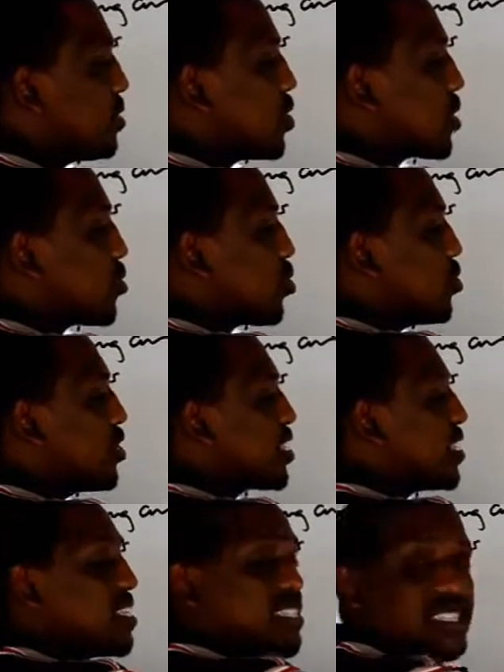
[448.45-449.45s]
are told
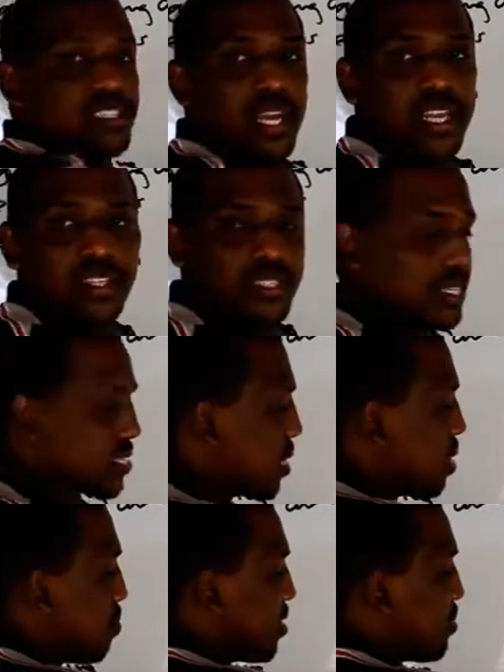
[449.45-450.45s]
decrease is 96,
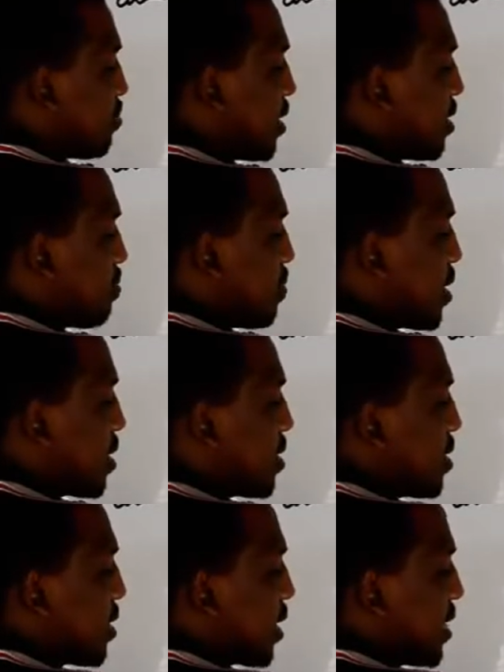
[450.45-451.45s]
multiplied by
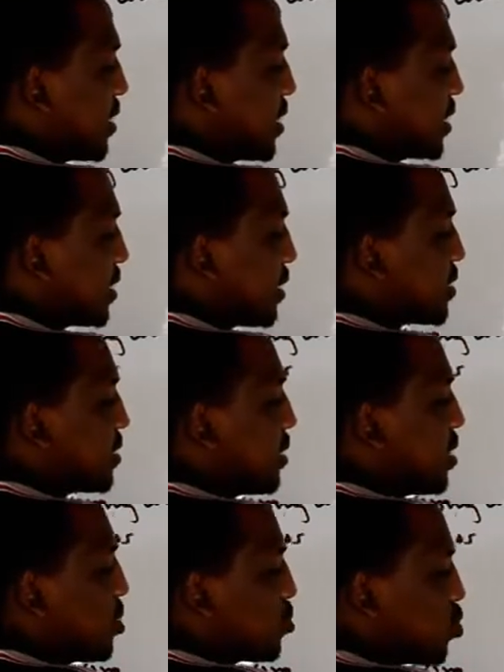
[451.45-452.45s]
96.
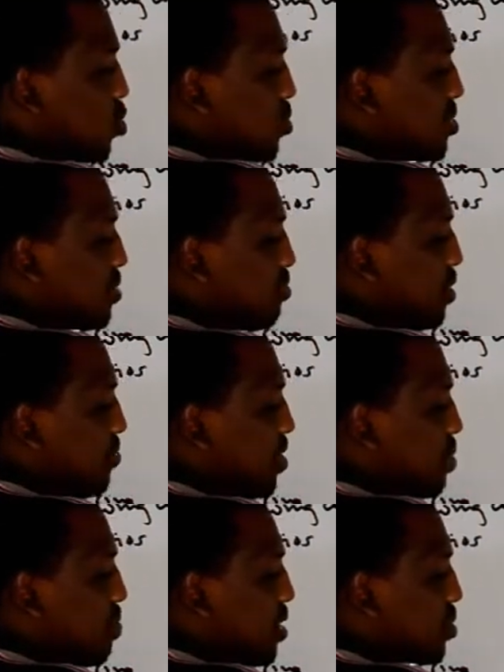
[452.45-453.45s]
So we simplify
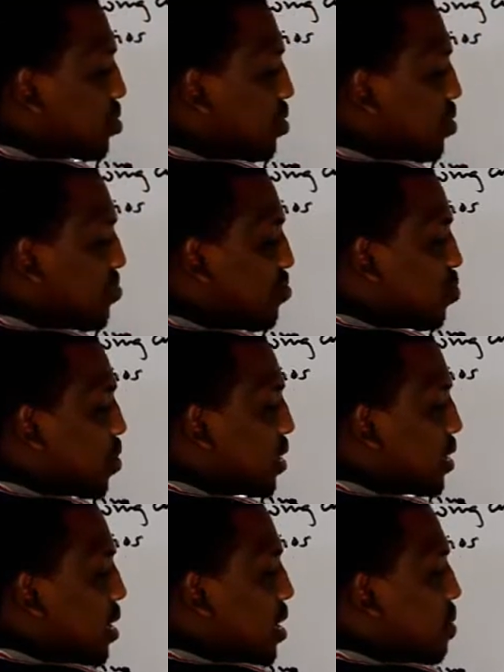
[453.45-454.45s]
by 12 1
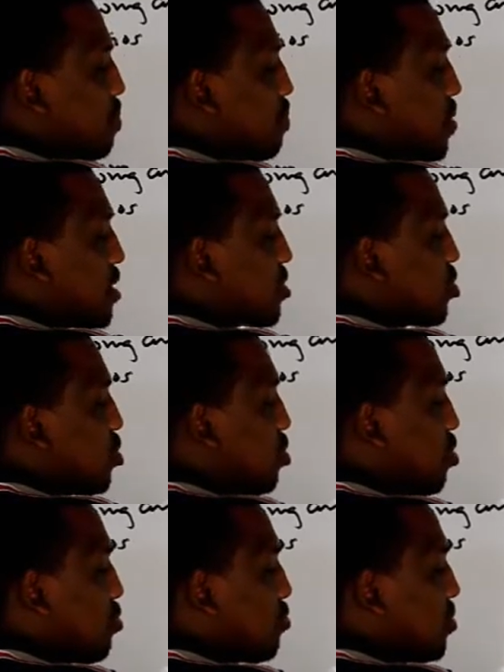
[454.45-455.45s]
by
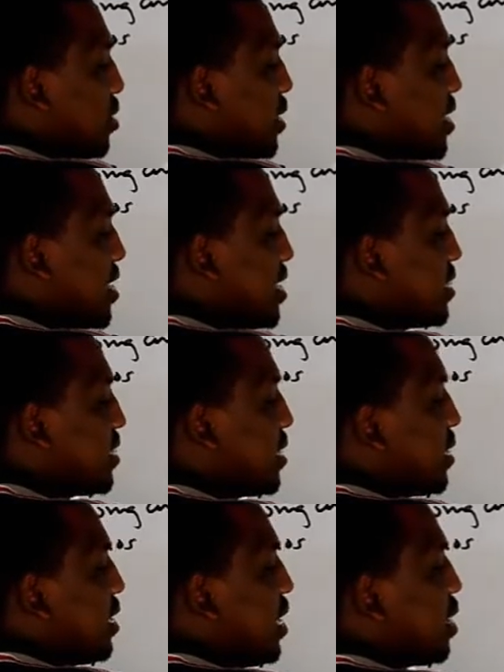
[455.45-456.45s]
12 8.
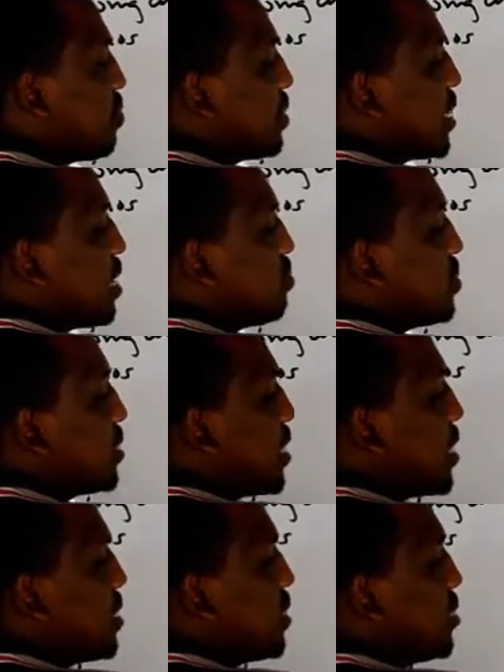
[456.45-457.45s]
11 times
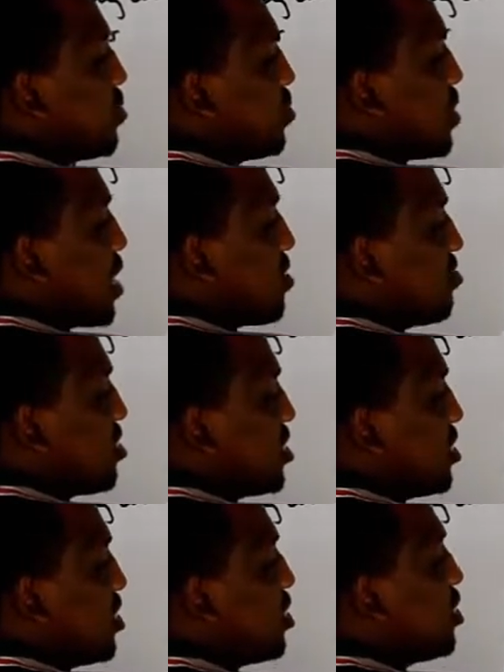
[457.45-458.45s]
8, we have
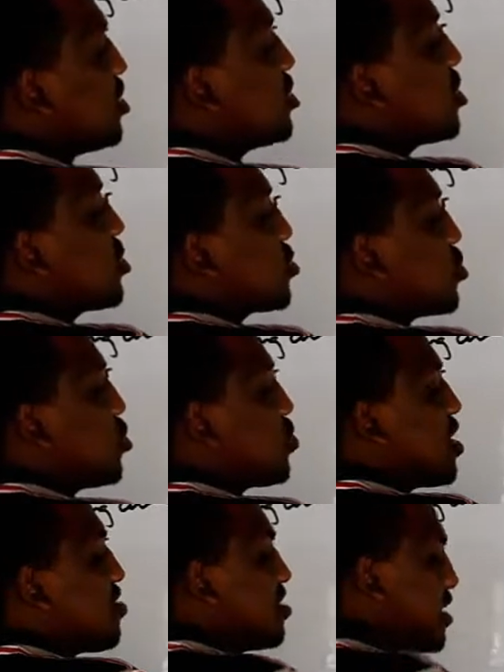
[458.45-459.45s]
88. So we
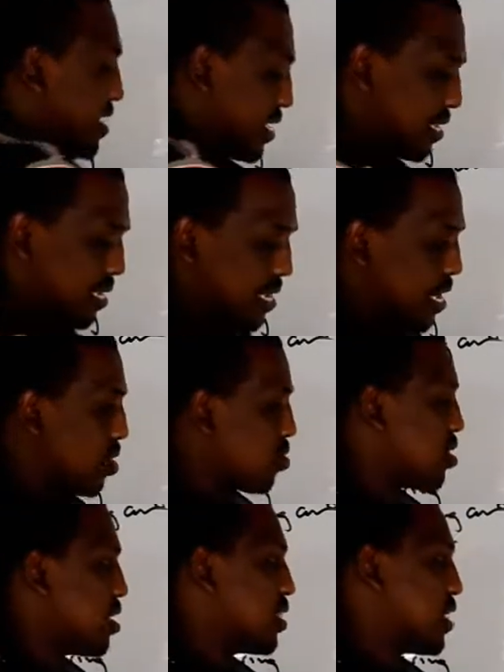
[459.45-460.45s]
have decreased now.
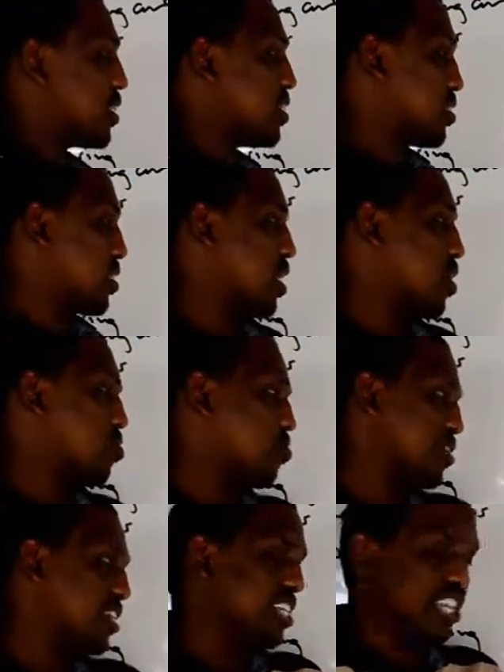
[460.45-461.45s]
That is how we
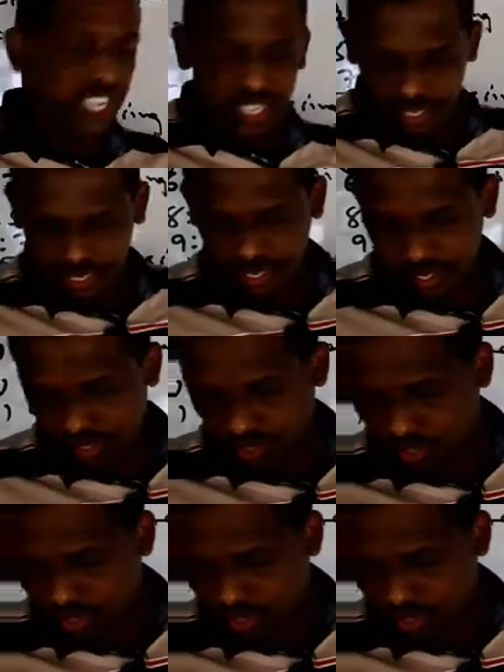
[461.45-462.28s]
decrease. So